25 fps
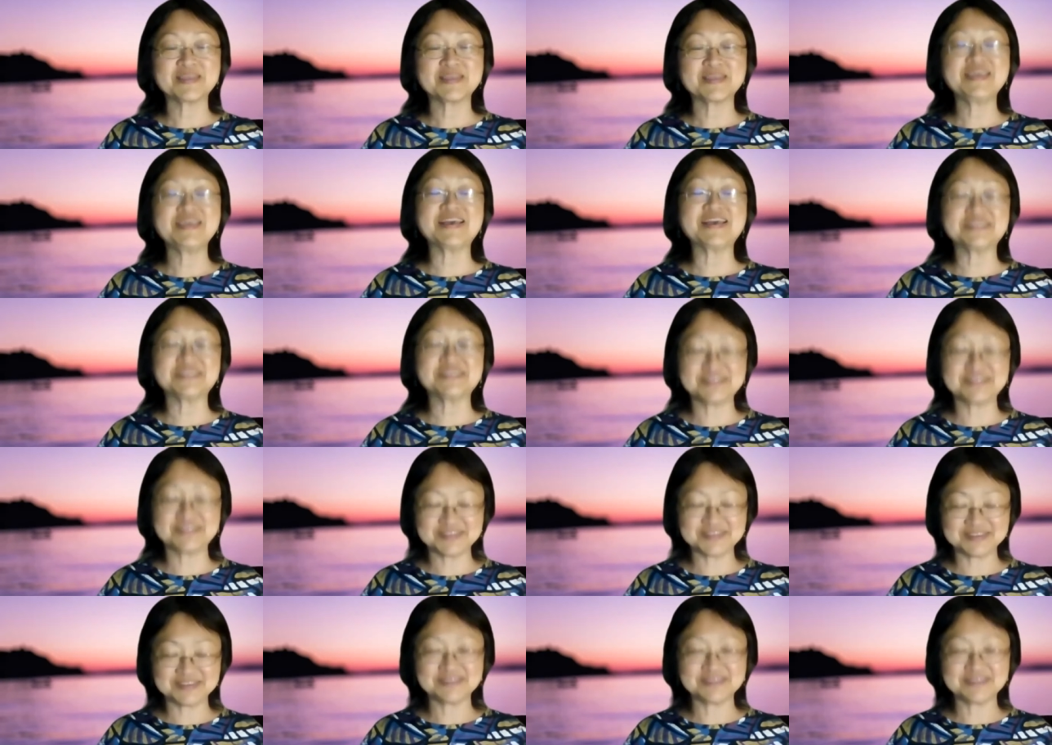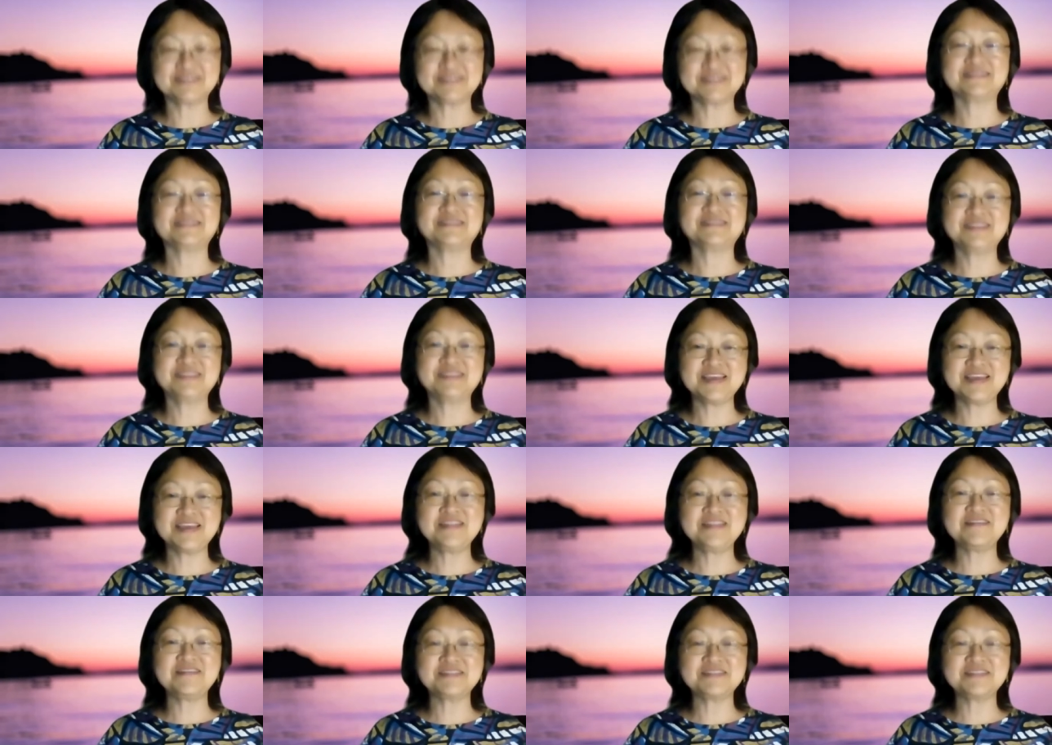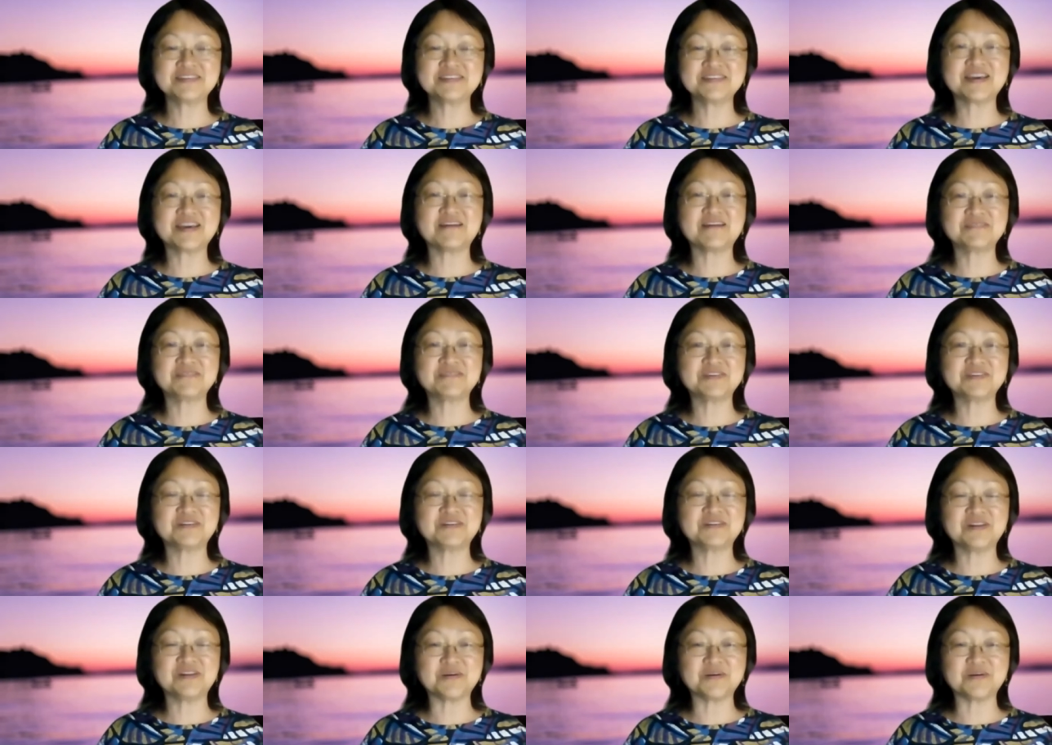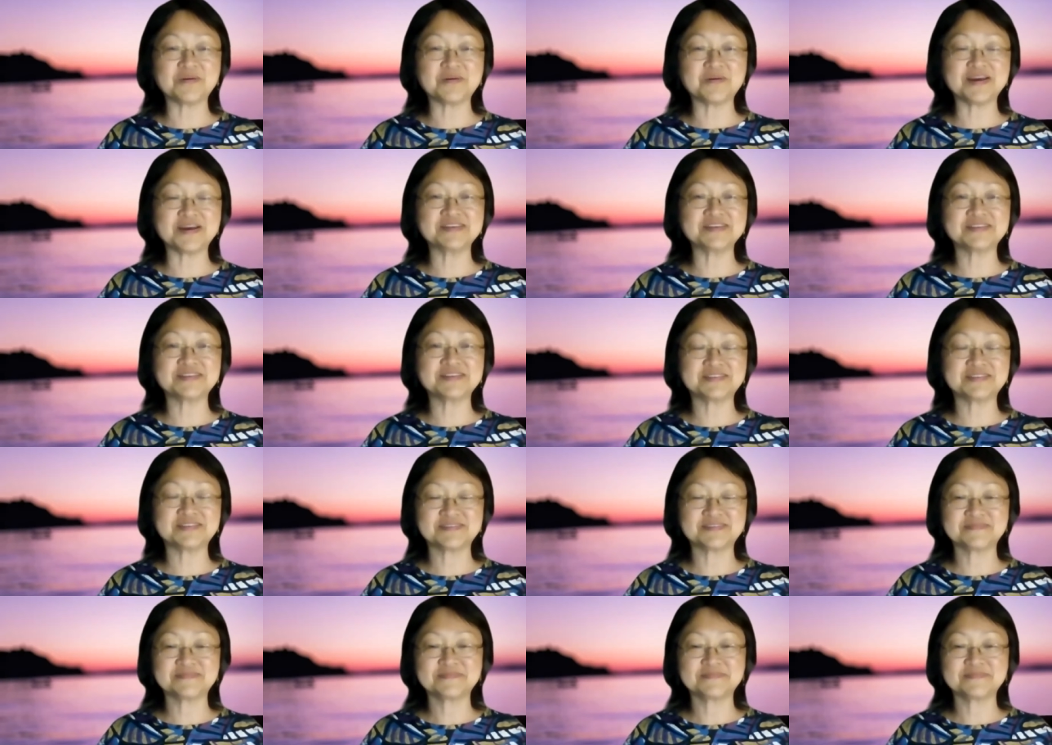Yes, tender is counterclockwise.